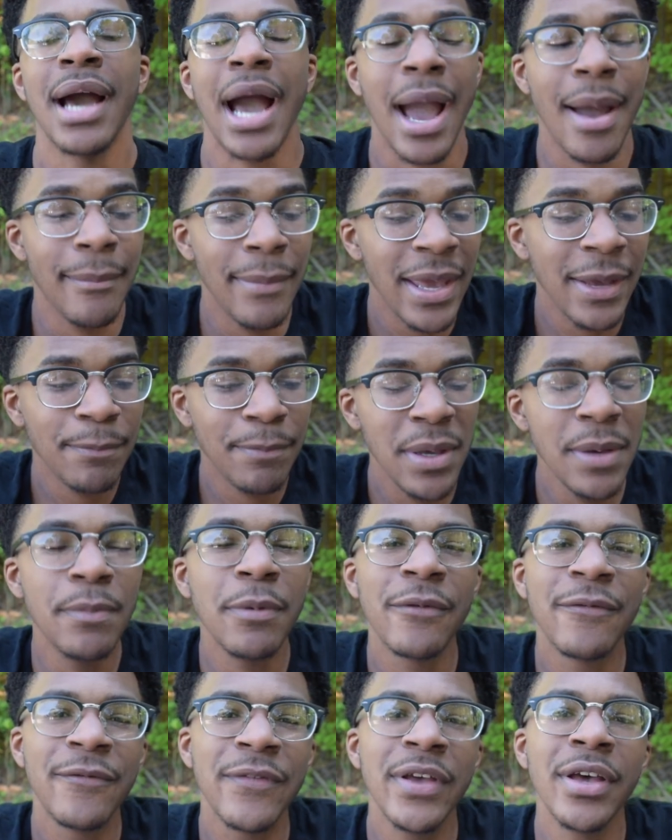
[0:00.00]
I make
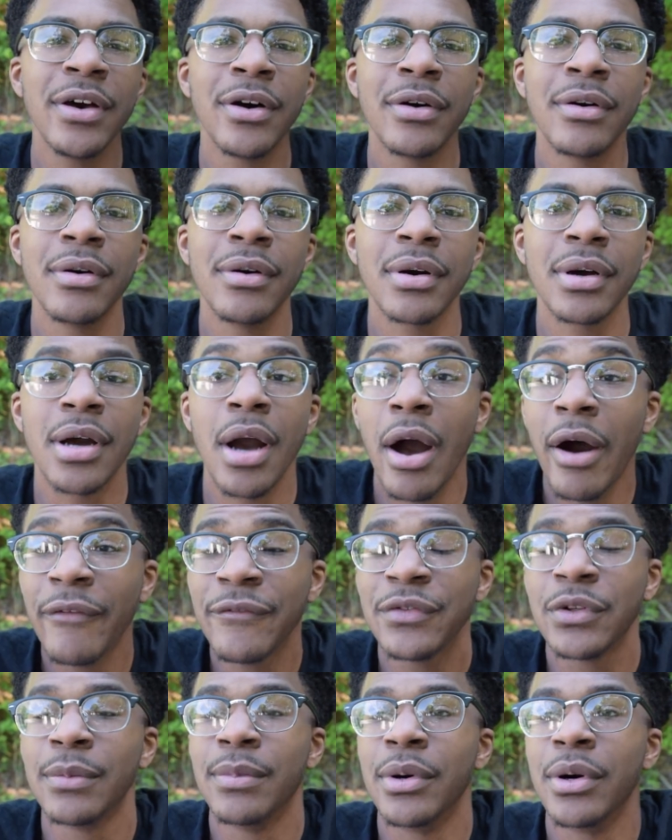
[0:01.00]
people feel
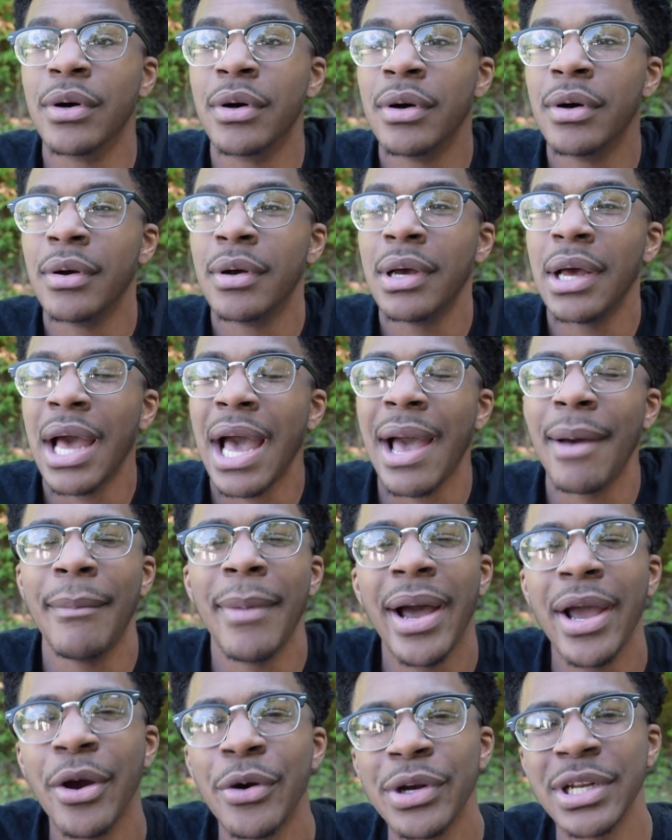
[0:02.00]
comfortable at
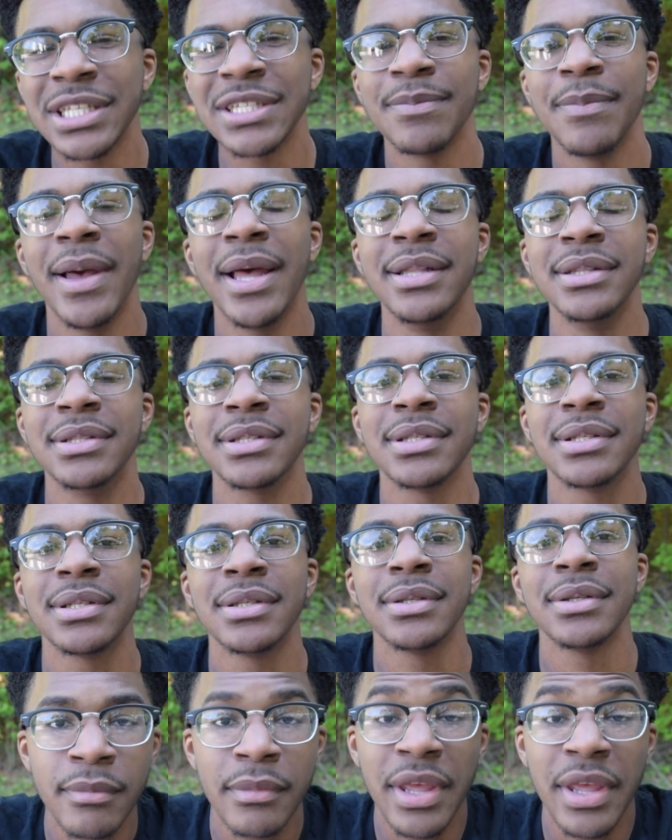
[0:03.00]
my own expense.